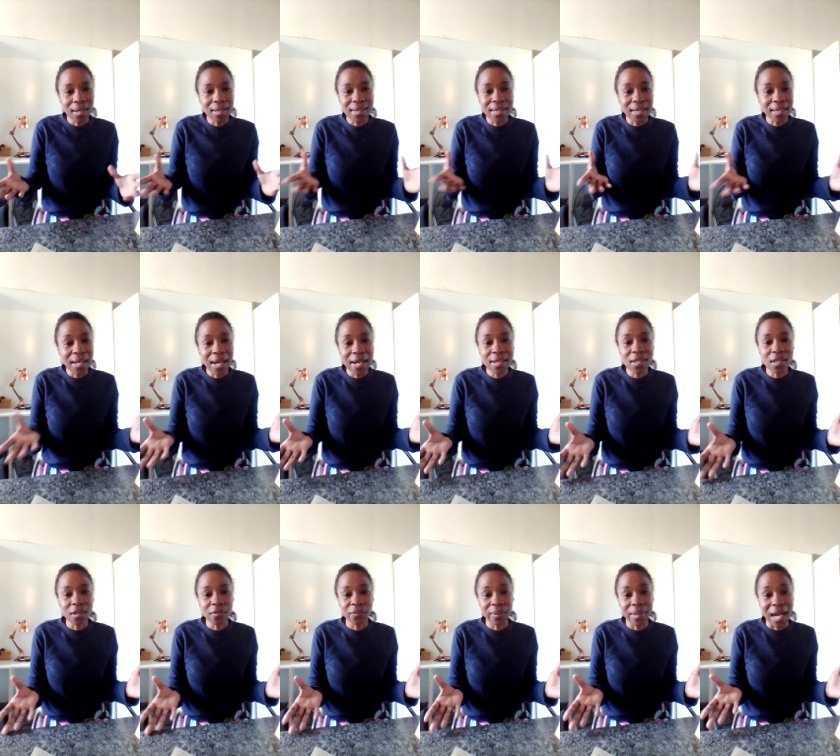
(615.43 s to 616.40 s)
it's a case
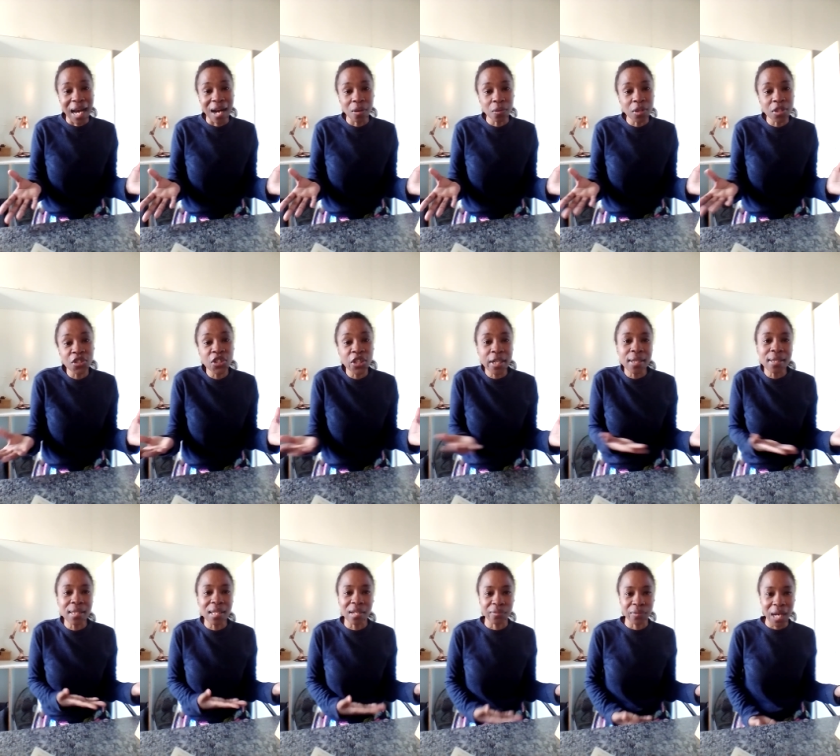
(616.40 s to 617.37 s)
of now the
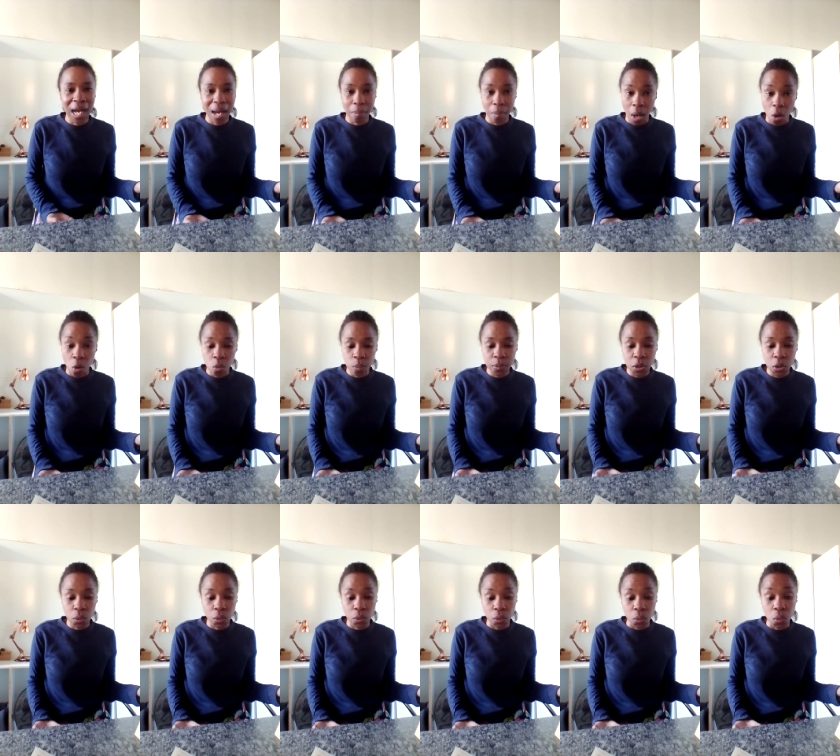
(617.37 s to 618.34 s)
chickens have come home
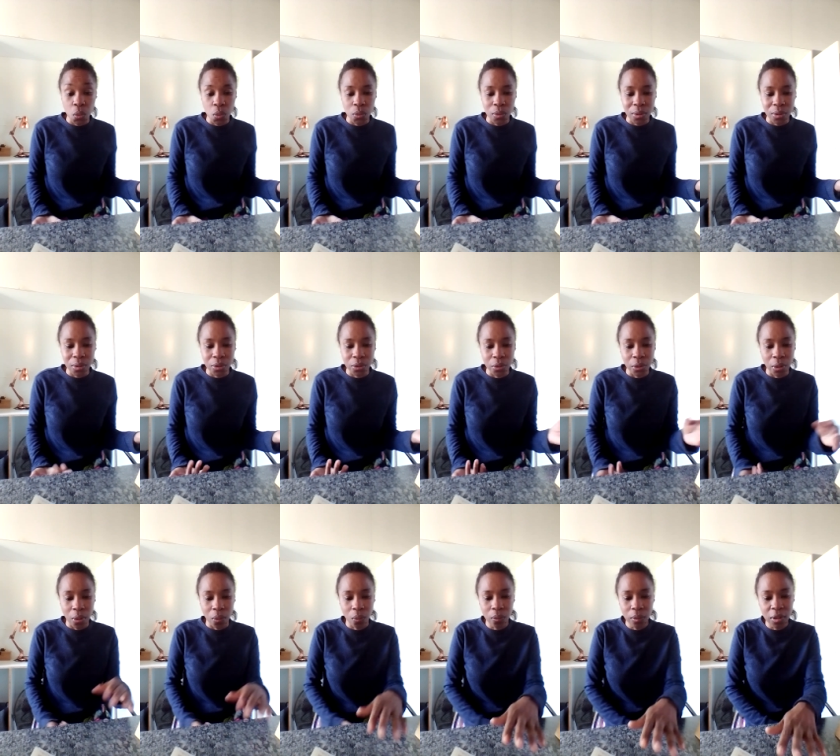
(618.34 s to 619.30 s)
to roost,
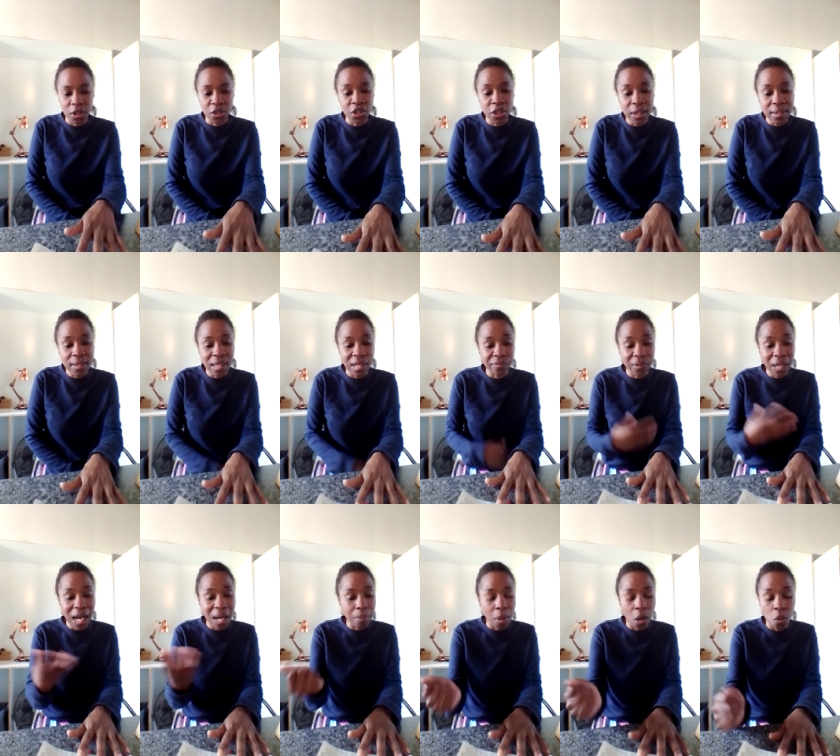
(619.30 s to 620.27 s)
the chickens have
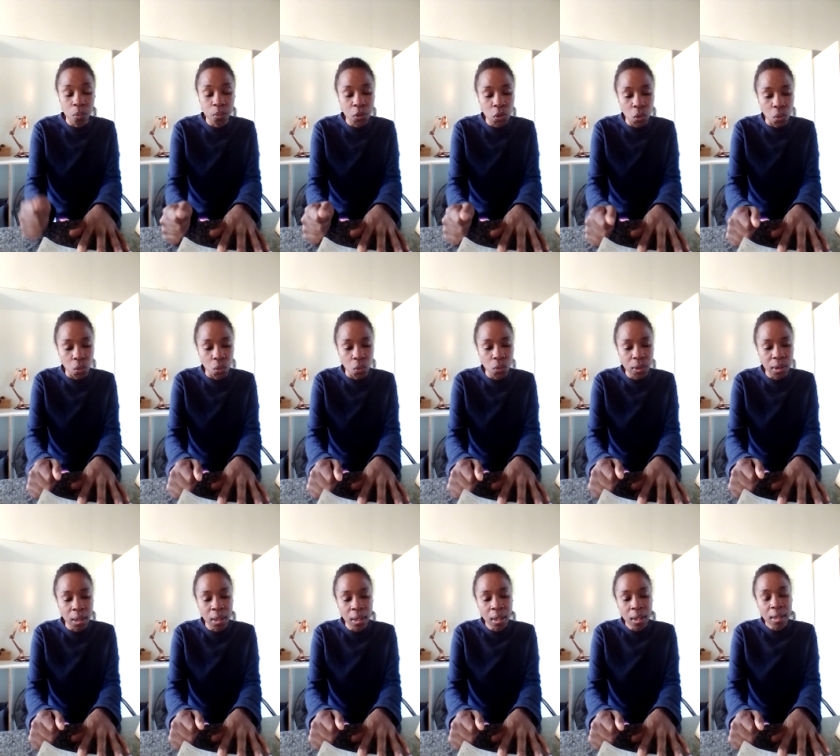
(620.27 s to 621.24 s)
come home to
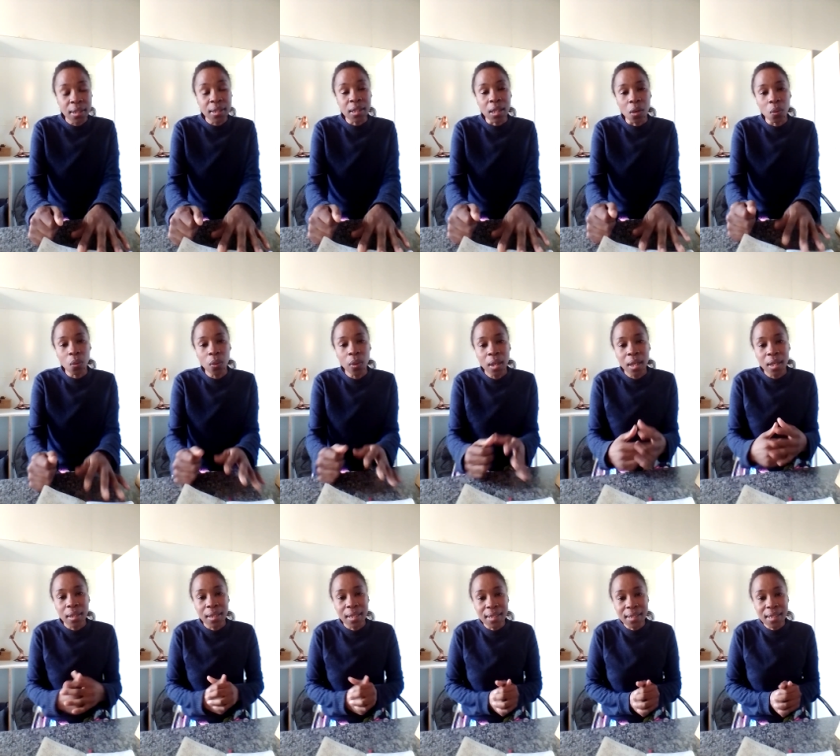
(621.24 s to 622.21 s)
roost. So
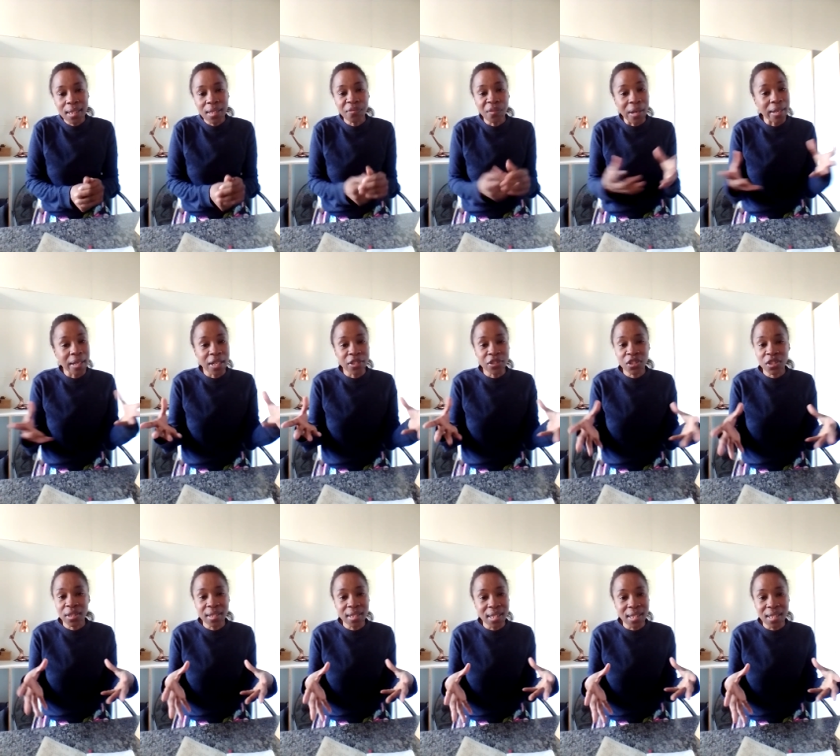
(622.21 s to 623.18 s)
this
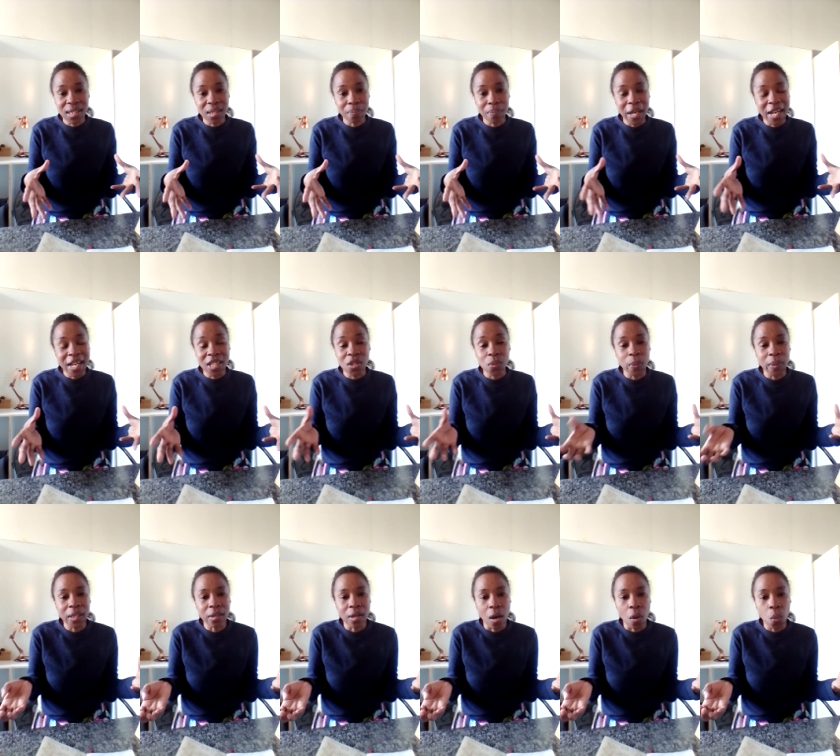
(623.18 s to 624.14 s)
financial system as
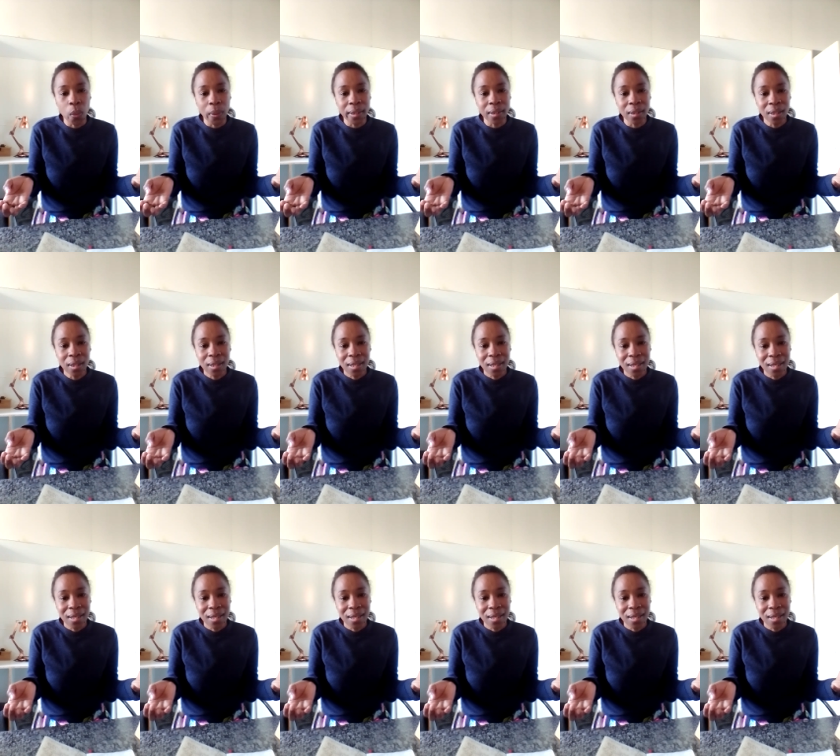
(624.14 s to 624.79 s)
we know it